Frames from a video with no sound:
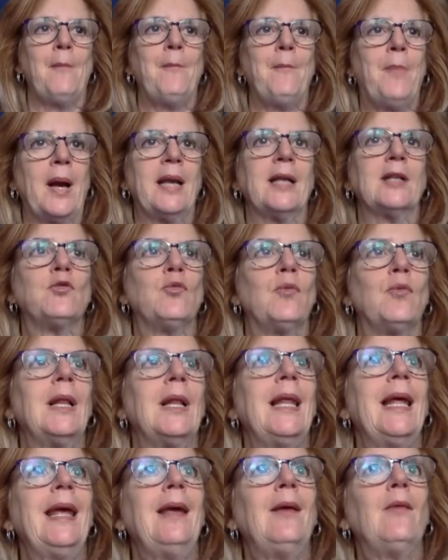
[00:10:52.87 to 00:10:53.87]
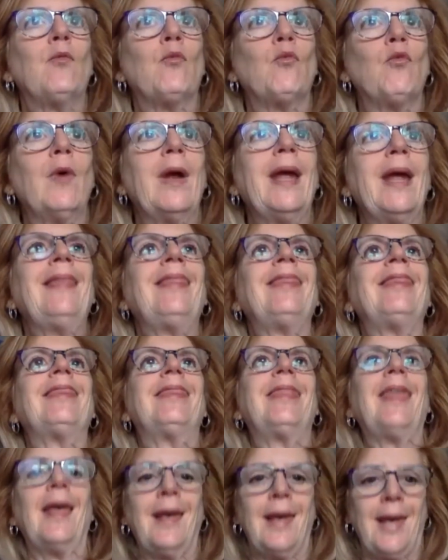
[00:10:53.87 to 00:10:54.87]
but it's really
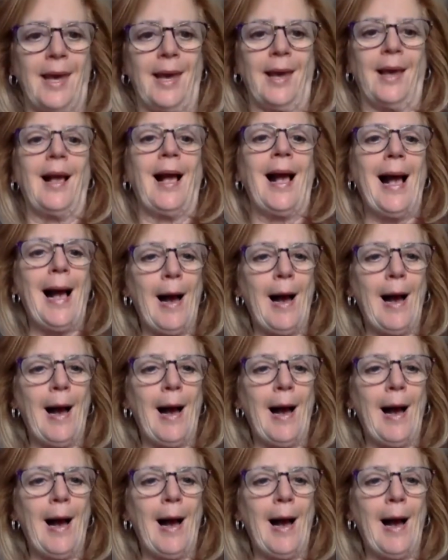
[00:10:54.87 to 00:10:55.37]
rethinking